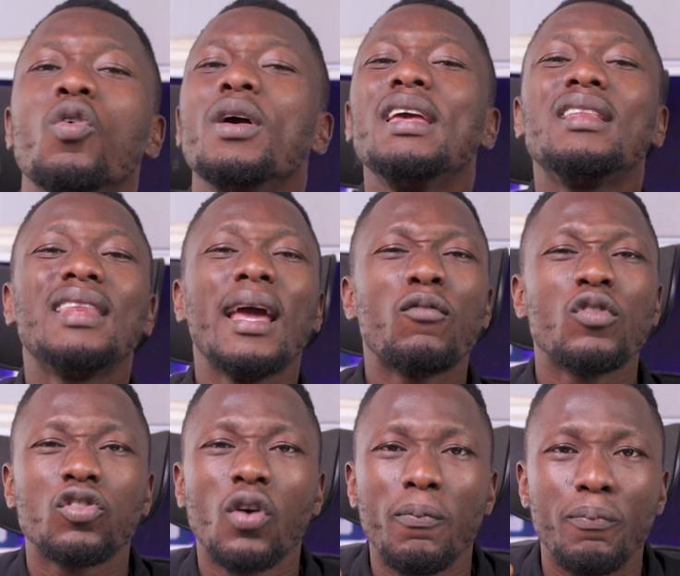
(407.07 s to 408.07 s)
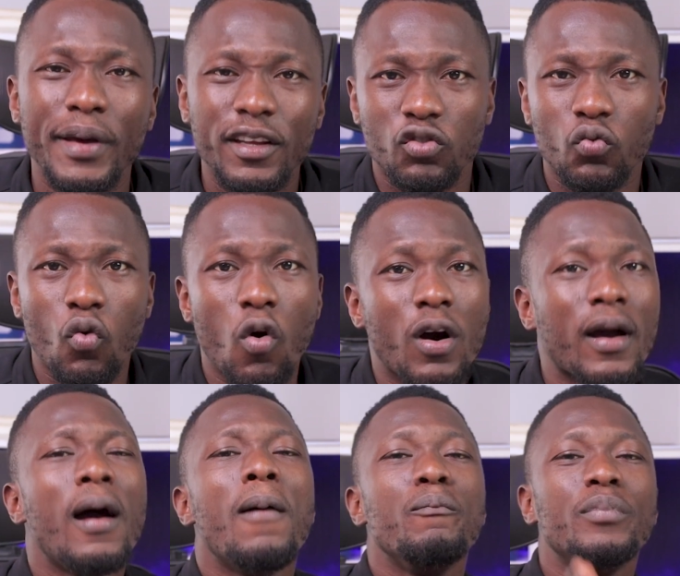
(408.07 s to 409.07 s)
know, hit them with your best work,
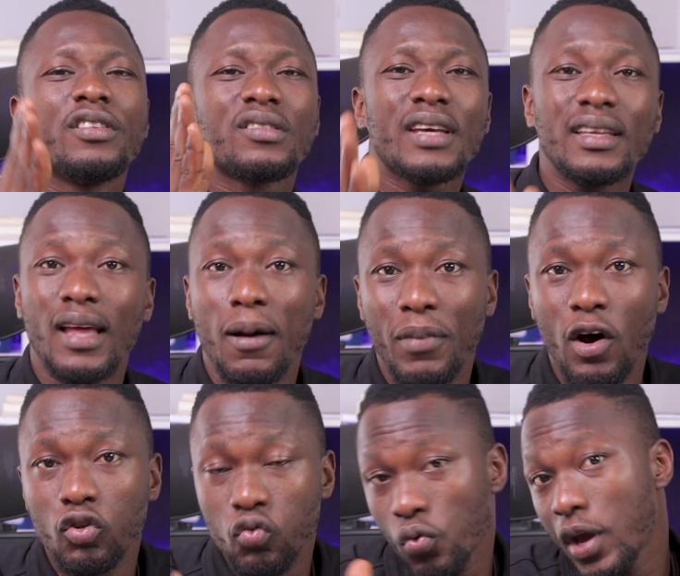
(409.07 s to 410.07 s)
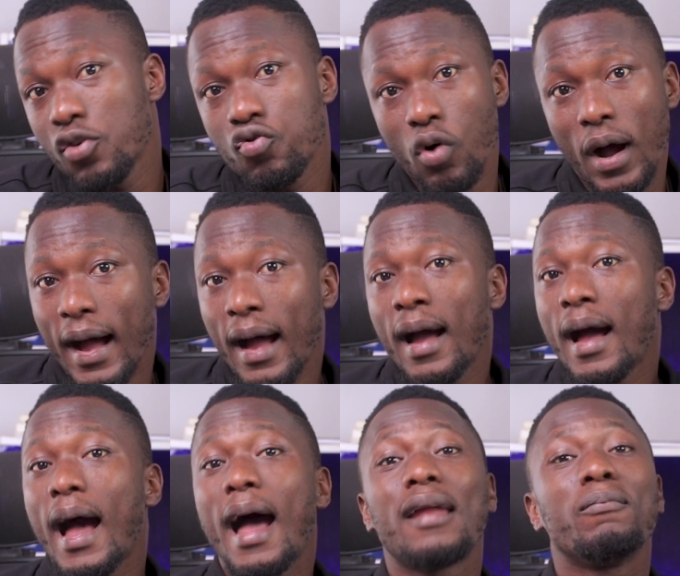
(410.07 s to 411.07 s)
be straight about where you are,
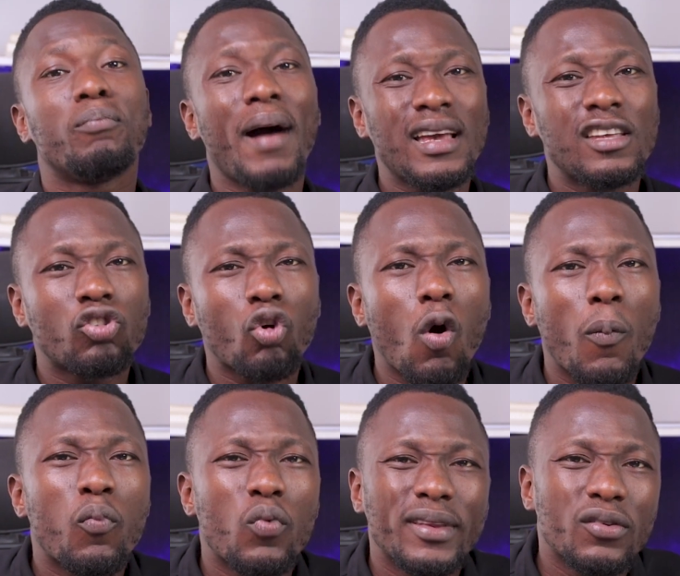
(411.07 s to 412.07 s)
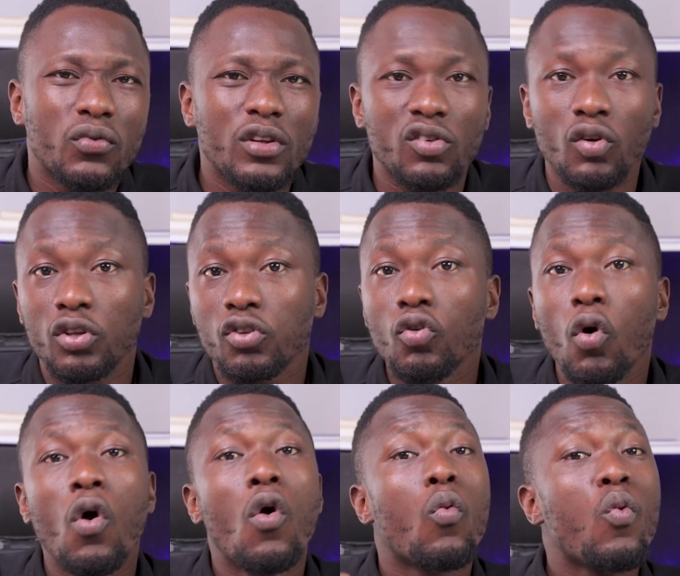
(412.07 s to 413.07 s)
and back it up with results. You know,
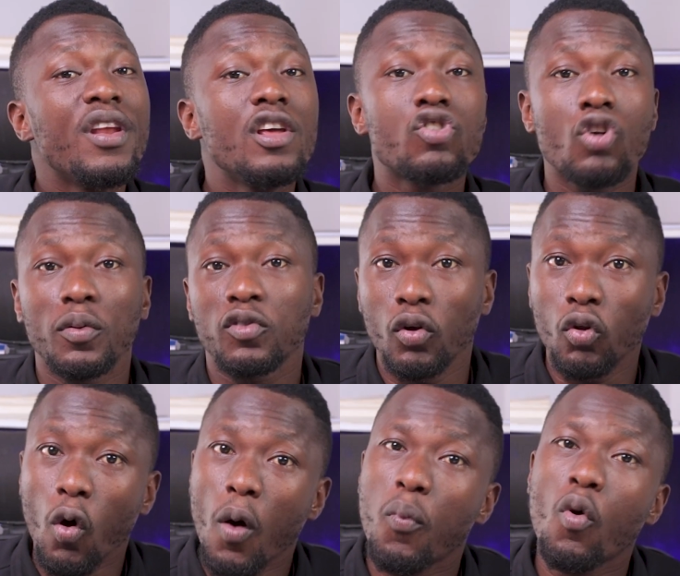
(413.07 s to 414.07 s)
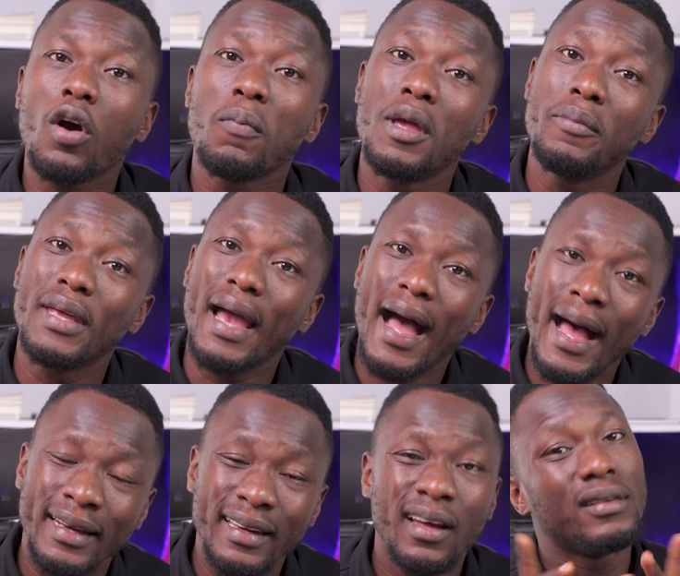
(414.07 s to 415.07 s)
winning jobs on Upwork may be
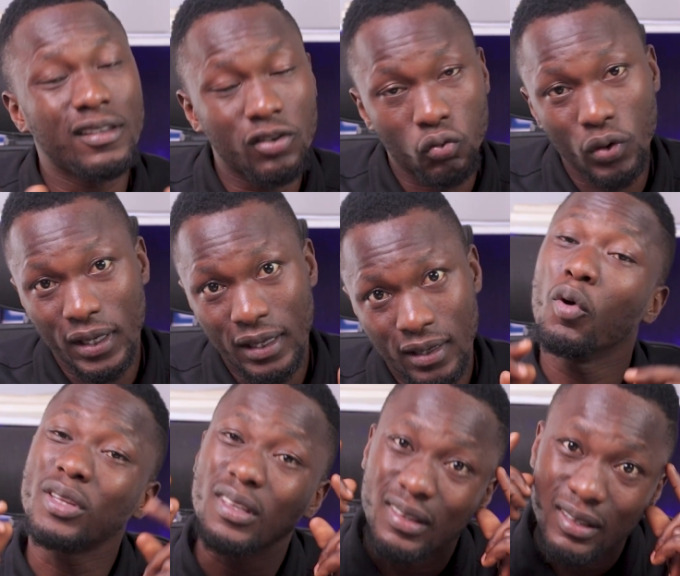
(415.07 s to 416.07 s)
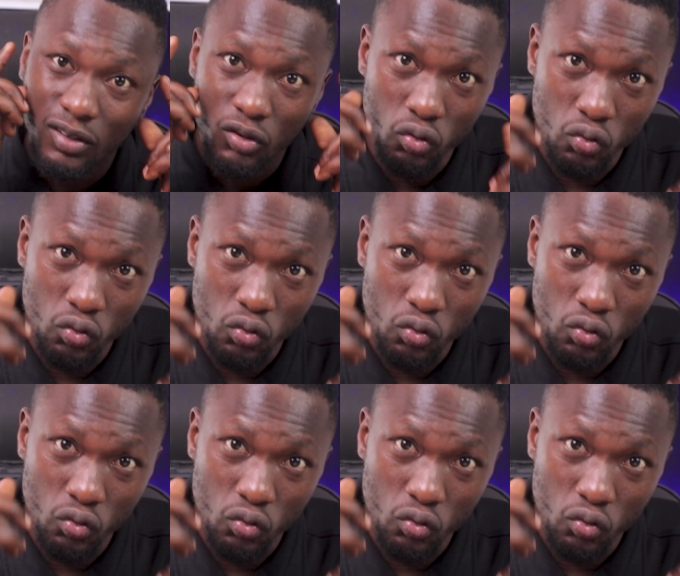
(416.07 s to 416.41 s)
hard this way, but it is